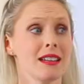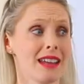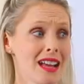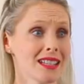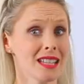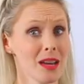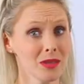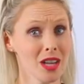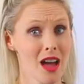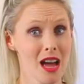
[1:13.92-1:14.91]
Now,
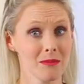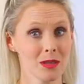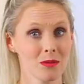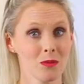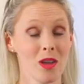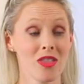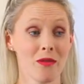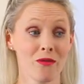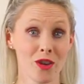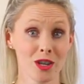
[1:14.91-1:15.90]
sometimes when
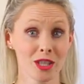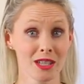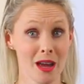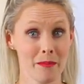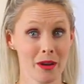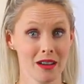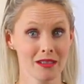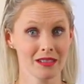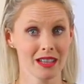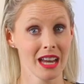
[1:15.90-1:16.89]
the first number
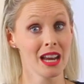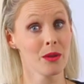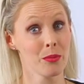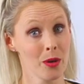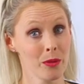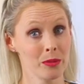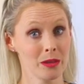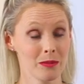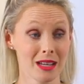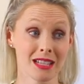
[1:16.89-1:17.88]
in a
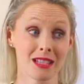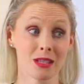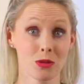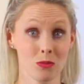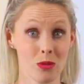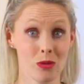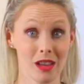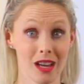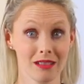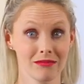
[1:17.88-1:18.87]
problem is
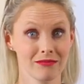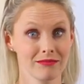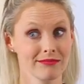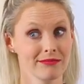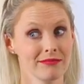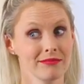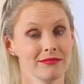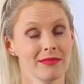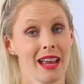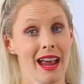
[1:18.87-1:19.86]
smaller
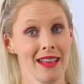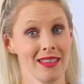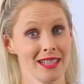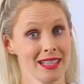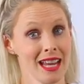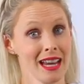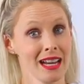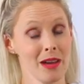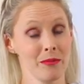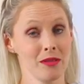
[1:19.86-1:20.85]
and the
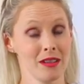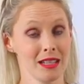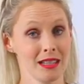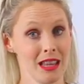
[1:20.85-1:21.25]
second number is